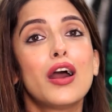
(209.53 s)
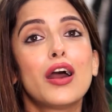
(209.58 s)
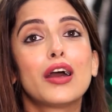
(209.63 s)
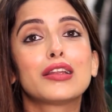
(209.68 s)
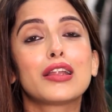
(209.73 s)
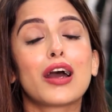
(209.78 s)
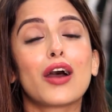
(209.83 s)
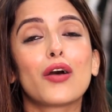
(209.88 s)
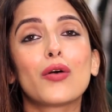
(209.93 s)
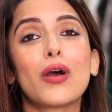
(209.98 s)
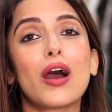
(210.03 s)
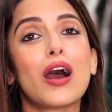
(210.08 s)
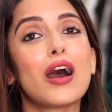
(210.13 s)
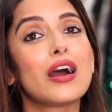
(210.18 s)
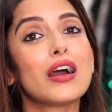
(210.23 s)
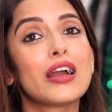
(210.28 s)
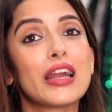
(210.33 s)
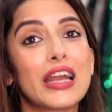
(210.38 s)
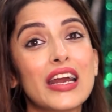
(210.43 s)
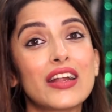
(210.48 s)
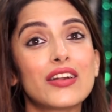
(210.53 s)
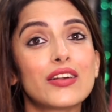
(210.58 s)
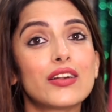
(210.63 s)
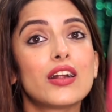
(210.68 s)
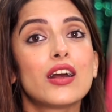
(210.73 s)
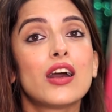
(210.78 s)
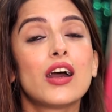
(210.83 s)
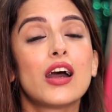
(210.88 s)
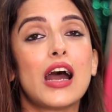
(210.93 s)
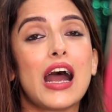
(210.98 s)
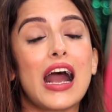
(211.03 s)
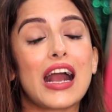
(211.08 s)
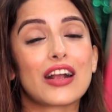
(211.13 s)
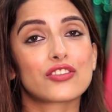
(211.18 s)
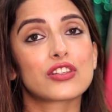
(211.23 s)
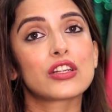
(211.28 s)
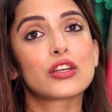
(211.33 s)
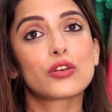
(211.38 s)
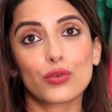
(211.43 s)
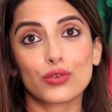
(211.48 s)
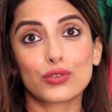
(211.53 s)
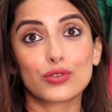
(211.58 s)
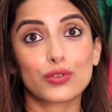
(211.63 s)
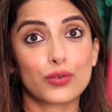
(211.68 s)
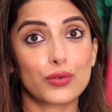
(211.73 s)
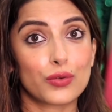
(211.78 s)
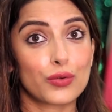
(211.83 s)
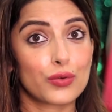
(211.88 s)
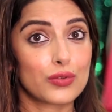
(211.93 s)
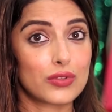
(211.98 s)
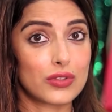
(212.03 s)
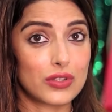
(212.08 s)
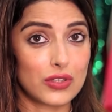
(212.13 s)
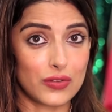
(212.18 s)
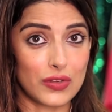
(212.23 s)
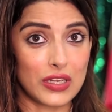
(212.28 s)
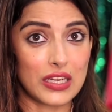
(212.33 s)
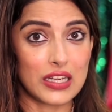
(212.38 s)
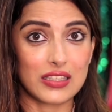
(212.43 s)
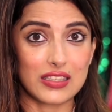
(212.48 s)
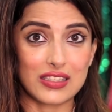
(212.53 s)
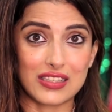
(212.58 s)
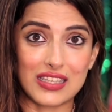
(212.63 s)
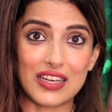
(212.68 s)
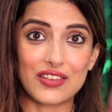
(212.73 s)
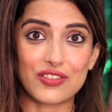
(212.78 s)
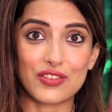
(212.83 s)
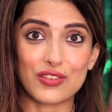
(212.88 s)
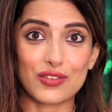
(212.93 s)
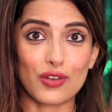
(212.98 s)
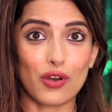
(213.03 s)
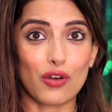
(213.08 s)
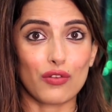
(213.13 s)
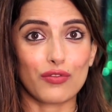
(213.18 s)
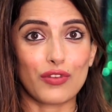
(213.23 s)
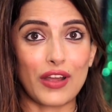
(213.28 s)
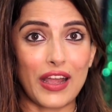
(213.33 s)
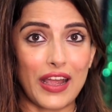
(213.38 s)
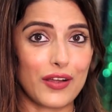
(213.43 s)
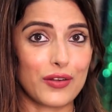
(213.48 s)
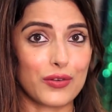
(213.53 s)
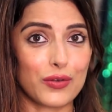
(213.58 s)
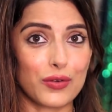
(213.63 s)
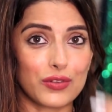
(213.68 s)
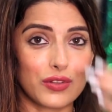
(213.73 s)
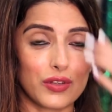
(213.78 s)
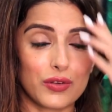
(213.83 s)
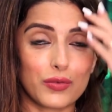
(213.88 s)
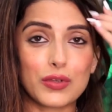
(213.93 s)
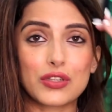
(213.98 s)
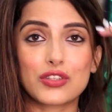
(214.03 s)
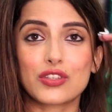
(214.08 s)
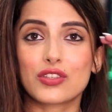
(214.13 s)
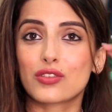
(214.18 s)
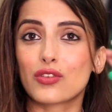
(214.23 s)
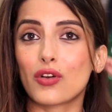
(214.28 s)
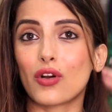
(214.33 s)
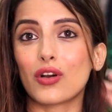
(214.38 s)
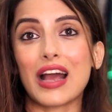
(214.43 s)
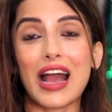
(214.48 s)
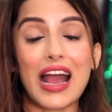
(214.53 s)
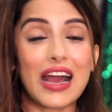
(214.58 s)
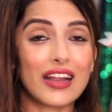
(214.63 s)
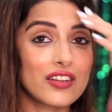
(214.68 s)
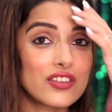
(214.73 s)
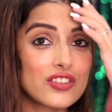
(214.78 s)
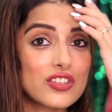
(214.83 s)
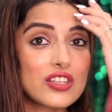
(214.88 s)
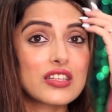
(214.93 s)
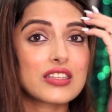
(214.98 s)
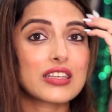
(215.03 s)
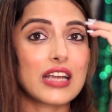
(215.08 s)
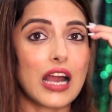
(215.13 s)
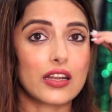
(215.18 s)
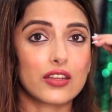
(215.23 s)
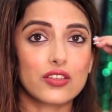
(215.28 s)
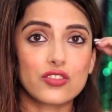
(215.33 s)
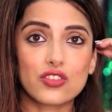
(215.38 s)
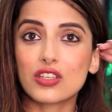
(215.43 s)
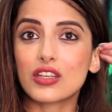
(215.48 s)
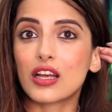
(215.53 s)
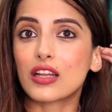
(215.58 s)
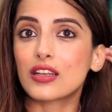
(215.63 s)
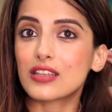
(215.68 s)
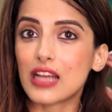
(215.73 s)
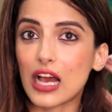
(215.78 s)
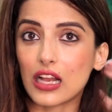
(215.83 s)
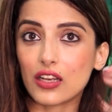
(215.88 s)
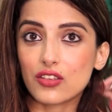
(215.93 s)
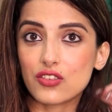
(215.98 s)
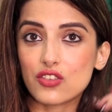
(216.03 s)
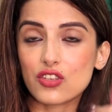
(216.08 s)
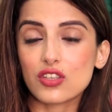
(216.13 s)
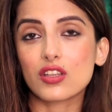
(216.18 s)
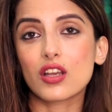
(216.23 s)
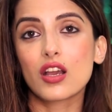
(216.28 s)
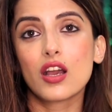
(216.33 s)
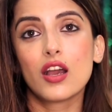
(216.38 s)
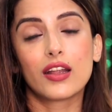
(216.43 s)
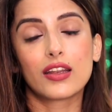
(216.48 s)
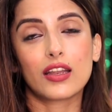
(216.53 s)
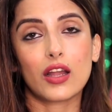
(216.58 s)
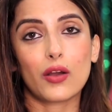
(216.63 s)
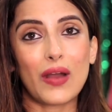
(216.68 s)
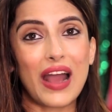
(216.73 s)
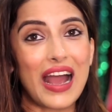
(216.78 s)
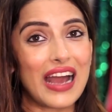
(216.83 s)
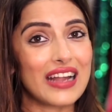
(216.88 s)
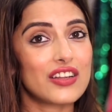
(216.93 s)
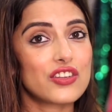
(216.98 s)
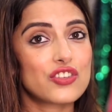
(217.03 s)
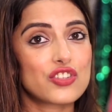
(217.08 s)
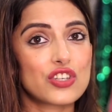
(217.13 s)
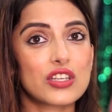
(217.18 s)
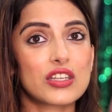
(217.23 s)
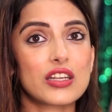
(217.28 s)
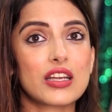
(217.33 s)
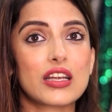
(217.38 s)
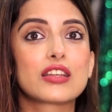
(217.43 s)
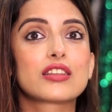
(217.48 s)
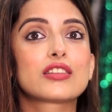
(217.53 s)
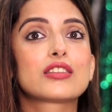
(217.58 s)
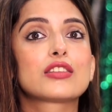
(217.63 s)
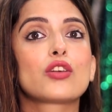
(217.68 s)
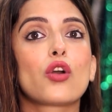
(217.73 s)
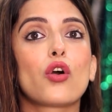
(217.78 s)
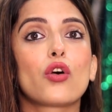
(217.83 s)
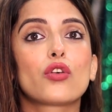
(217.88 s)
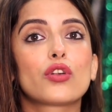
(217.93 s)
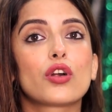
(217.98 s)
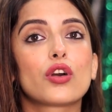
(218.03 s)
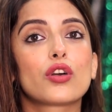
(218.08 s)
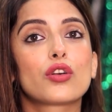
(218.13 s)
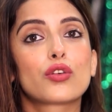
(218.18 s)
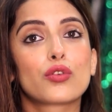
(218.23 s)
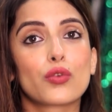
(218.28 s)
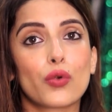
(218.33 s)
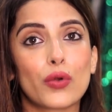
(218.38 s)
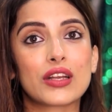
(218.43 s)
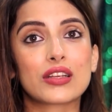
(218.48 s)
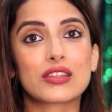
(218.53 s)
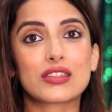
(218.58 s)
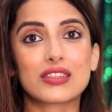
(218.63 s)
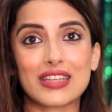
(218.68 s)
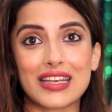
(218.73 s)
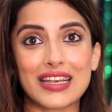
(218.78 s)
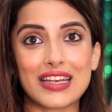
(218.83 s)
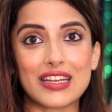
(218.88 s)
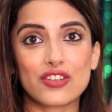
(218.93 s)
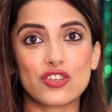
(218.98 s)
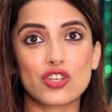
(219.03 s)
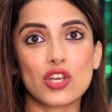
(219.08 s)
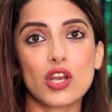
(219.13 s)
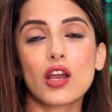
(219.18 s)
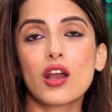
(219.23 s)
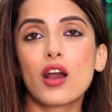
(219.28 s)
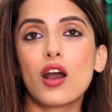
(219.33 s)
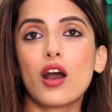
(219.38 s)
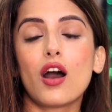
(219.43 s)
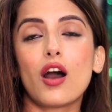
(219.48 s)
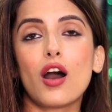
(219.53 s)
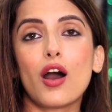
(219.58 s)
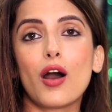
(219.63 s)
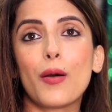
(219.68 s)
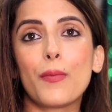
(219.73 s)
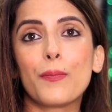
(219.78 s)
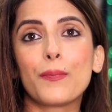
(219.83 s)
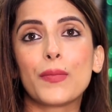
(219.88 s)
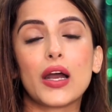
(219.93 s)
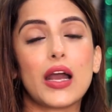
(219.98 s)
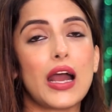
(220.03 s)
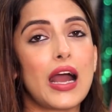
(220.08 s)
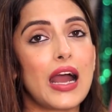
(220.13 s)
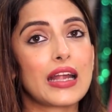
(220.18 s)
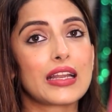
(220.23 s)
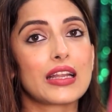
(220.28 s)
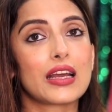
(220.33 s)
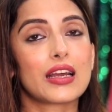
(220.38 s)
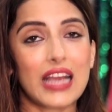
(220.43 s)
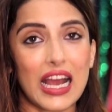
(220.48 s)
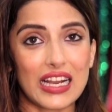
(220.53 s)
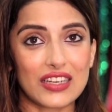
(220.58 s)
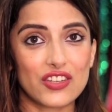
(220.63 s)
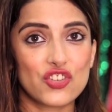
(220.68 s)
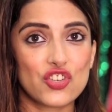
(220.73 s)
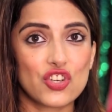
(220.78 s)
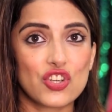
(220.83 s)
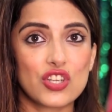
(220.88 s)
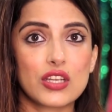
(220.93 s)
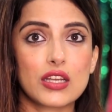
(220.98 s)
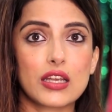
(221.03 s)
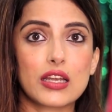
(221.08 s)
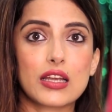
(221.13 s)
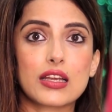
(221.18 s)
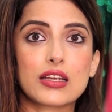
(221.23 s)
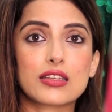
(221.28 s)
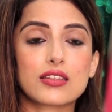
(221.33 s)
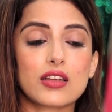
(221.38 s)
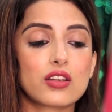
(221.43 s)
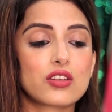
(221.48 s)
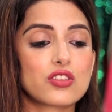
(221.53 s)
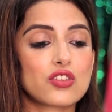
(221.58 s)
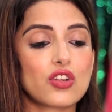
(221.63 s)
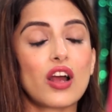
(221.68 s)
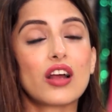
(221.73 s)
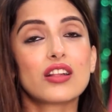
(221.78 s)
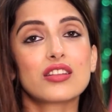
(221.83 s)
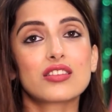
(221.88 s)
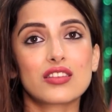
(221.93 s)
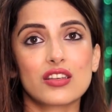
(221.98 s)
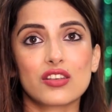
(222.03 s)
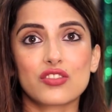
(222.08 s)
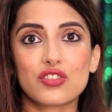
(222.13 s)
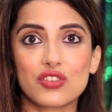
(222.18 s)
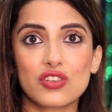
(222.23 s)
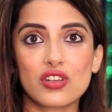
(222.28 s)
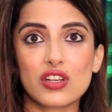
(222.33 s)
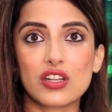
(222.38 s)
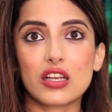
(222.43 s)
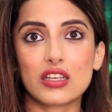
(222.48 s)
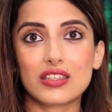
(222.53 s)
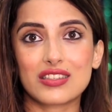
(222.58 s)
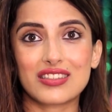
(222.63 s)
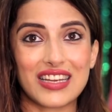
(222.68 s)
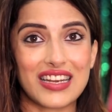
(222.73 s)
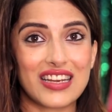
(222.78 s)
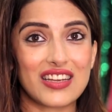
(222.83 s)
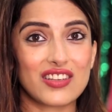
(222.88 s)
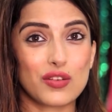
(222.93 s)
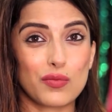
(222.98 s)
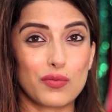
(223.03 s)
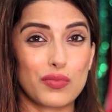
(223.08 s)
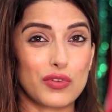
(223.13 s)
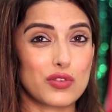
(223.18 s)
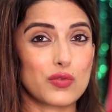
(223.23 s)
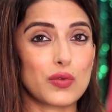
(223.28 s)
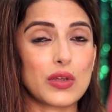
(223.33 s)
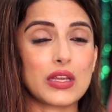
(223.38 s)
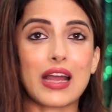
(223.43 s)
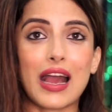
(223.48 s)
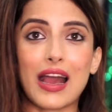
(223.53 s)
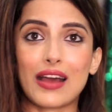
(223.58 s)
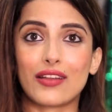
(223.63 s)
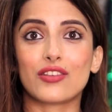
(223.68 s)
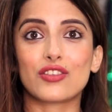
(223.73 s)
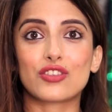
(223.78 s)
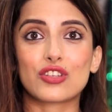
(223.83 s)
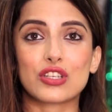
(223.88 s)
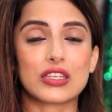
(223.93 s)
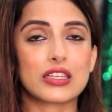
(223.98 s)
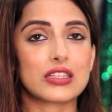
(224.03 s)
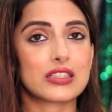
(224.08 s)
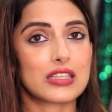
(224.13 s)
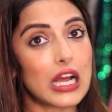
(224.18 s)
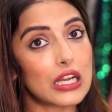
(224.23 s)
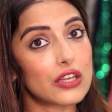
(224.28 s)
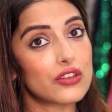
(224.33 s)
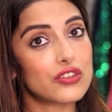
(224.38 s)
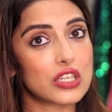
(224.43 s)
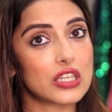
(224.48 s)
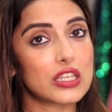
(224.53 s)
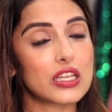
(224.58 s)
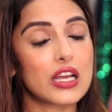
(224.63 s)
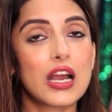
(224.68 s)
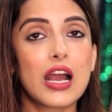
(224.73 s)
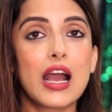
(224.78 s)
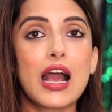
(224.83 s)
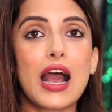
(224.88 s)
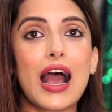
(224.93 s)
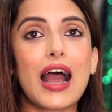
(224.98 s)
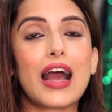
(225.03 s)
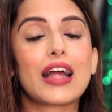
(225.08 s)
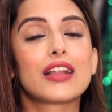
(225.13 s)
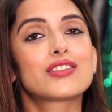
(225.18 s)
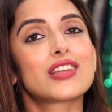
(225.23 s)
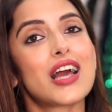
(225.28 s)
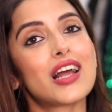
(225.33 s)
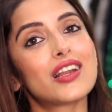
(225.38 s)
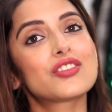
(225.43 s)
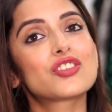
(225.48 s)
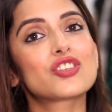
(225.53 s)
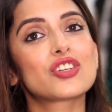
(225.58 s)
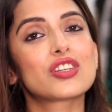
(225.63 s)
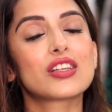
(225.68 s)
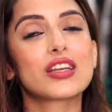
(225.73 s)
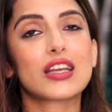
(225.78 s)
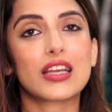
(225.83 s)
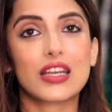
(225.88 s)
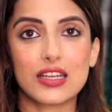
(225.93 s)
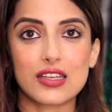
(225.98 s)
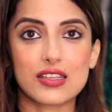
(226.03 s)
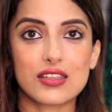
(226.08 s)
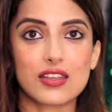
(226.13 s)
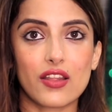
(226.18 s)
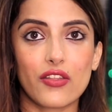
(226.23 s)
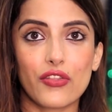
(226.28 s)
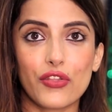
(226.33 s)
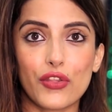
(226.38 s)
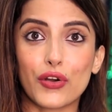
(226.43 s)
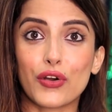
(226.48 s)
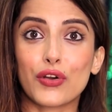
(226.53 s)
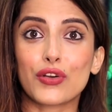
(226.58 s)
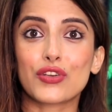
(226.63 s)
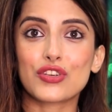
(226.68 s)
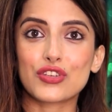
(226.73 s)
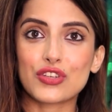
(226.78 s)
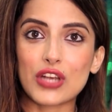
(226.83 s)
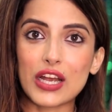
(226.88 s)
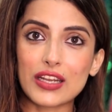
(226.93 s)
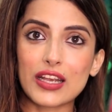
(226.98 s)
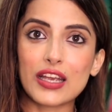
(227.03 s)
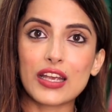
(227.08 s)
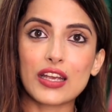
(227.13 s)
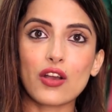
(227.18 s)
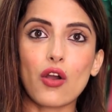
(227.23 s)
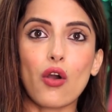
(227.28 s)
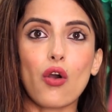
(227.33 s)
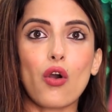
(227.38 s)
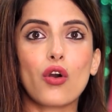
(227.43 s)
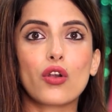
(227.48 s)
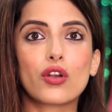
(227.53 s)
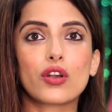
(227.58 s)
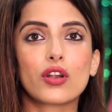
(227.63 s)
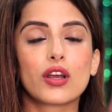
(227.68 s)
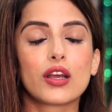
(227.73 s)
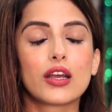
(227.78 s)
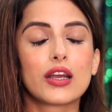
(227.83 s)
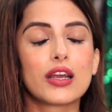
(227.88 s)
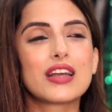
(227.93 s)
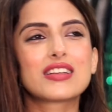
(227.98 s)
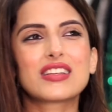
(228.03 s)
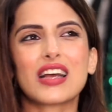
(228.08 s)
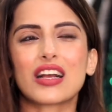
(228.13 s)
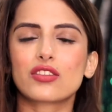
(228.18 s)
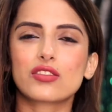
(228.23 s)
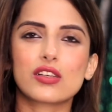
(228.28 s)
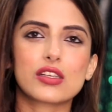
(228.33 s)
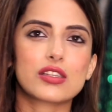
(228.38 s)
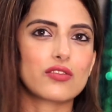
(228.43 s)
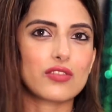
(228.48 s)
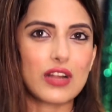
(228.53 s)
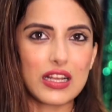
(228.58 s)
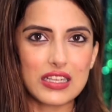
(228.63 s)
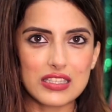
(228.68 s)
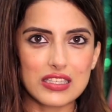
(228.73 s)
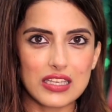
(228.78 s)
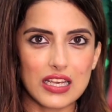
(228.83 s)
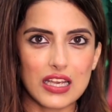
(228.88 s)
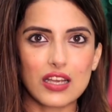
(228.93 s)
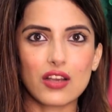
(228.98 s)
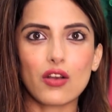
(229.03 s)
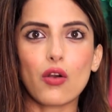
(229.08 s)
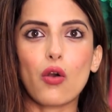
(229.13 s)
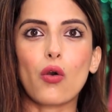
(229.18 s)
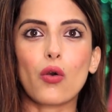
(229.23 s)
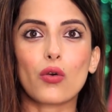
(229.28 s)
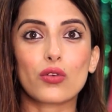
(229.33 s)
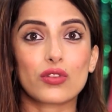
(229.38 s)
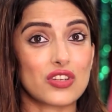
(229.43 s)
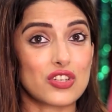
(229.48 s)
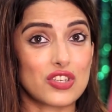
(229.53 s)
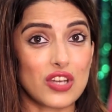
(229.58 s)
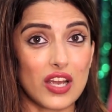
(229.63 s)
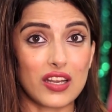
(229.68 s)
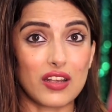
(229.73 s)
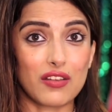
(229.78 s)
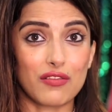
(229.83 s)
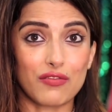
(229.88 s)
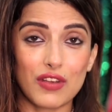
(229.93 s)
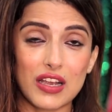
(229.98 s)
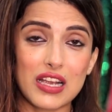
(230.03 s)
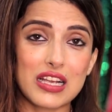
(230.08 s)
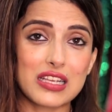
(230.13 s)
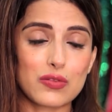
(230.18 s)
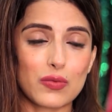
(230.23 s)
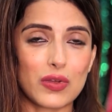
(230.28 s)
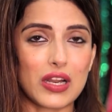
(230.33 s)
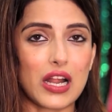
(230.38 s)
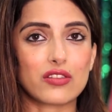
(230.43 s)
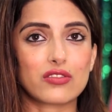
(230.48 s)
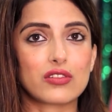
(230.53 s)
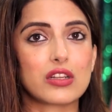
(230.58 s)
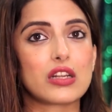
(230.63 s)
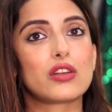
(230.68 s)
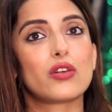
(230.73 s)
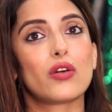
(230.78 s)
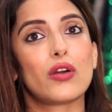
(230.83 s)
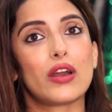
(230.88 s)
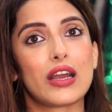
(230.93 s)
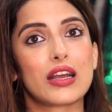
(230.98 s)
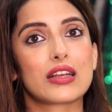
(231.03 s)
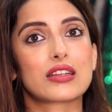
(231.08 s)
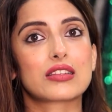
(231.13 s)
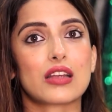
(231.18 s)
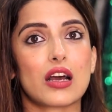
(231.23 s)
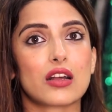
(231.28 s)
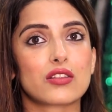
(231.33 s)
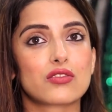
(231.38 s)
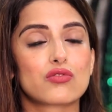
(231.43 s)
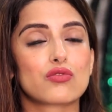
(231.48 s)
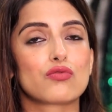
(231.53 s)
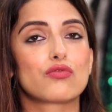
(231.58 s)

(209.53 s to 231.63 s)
Now our hair actually goes through 3 stages of hair growth, which is called anagen, catagen and telogen. Now anagen is your growing stage, and catagen is a transitional stage between anagen and telogen is the shedding, or it's actually the resting or the shedding phase when actually your hair starts to